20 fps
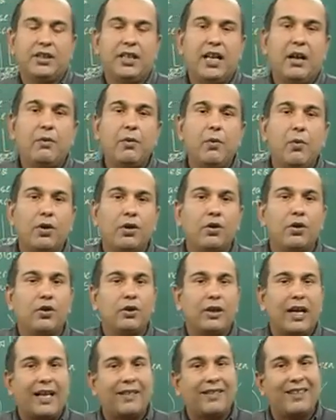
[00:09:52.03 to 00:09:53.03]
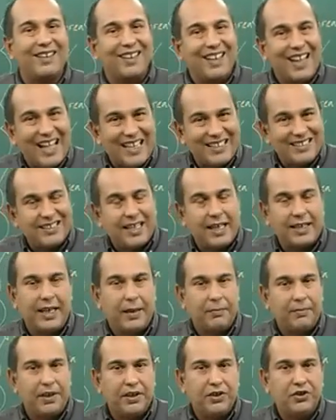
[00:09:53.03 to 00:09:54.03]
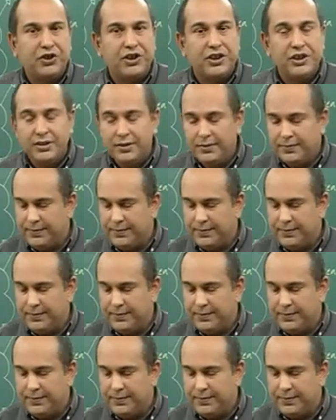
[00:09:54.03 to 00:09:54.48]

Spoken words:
Now we want to look at the last adaptation.